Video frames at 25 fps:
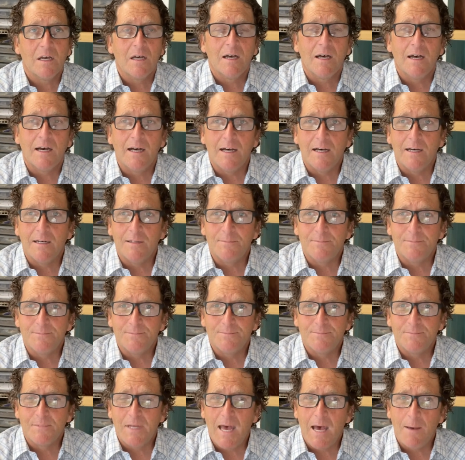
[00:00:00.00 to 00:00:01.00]

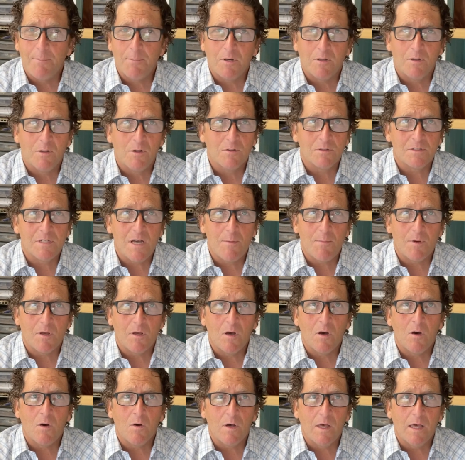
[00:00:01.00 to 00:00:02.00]
happened a long time
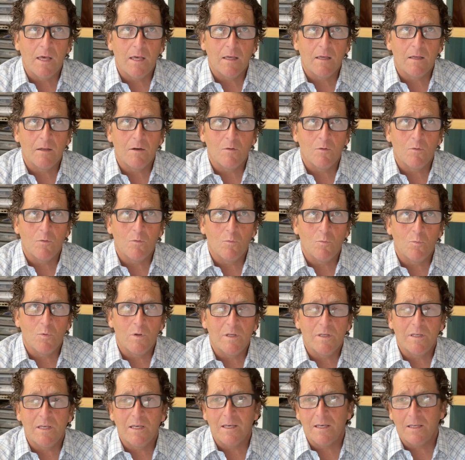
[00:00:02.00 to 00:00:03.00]
ago, and we
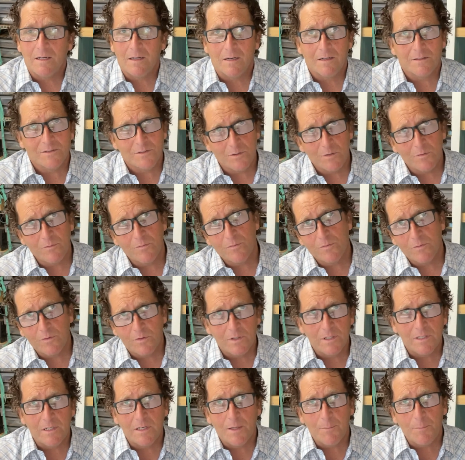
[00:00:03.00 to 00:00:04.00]
can sort of
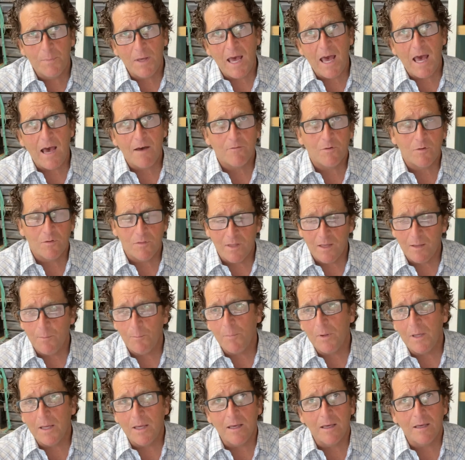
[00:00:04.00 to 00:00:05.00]
clean up after them
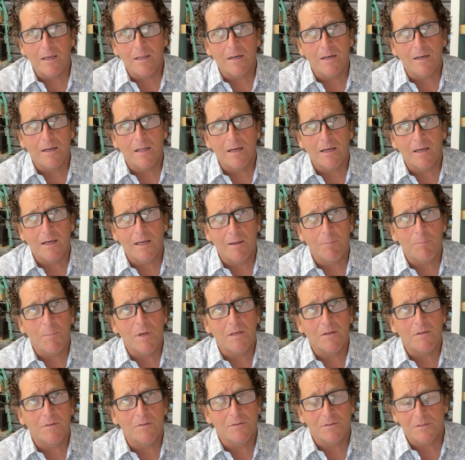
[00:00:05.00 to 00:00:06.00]
and
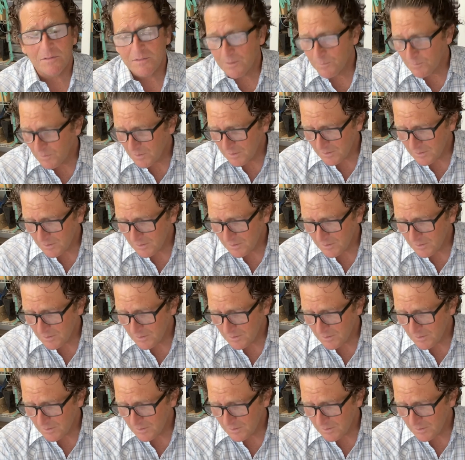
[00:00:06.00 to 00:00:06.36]
make use of some of this